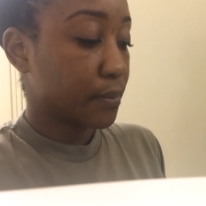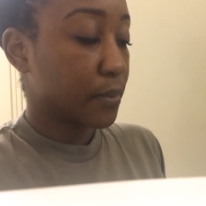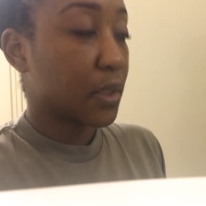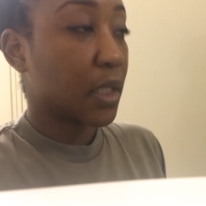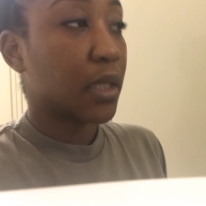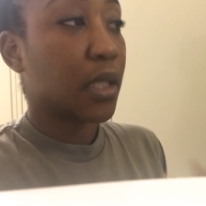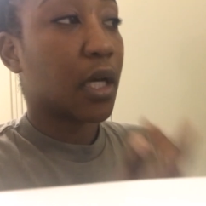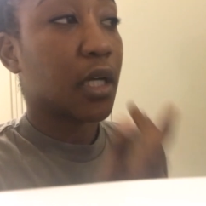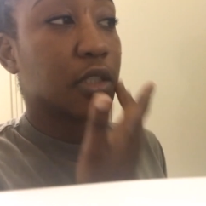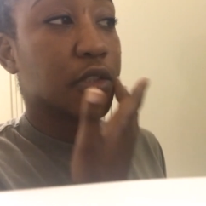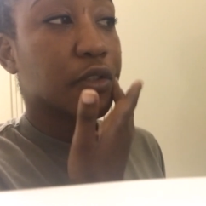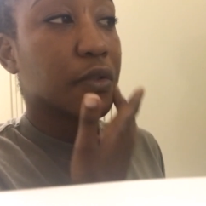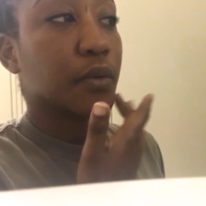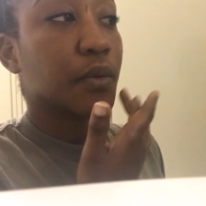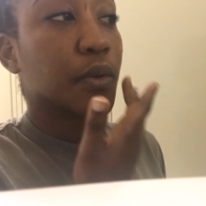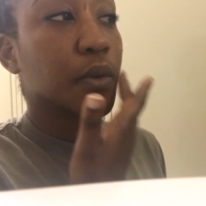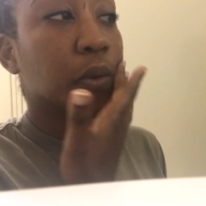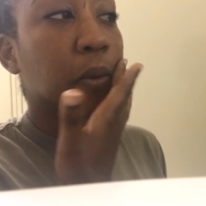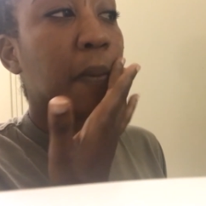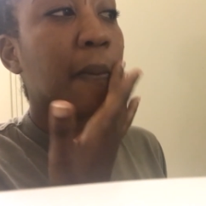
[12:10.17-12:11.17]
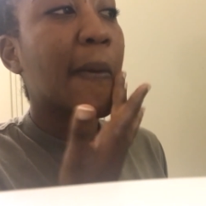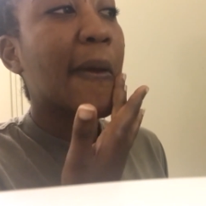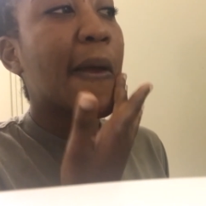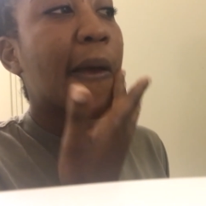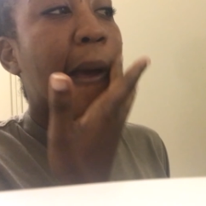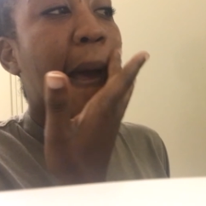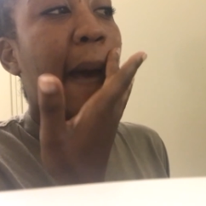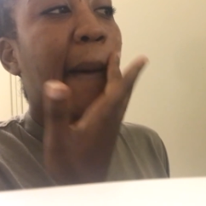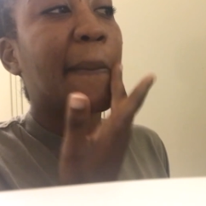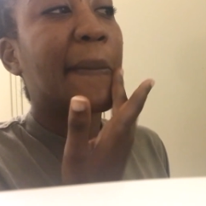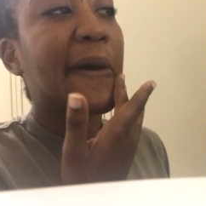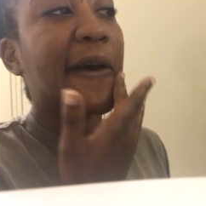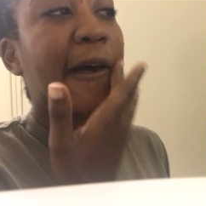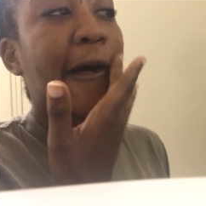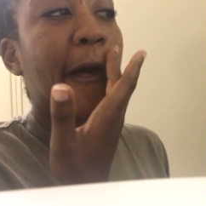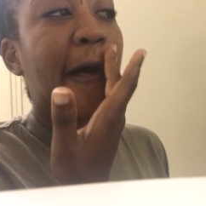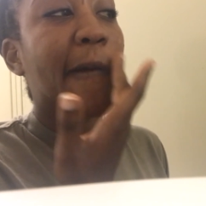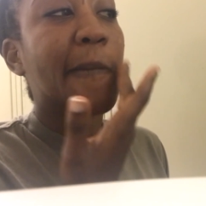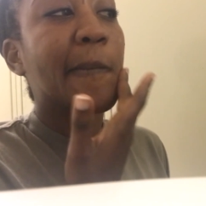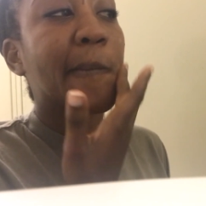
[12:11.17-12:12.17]
the laundry room.
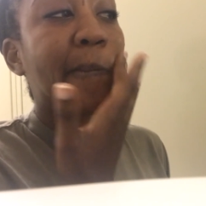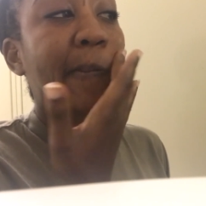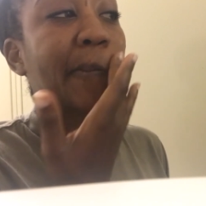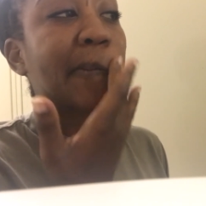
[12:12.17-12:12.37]
But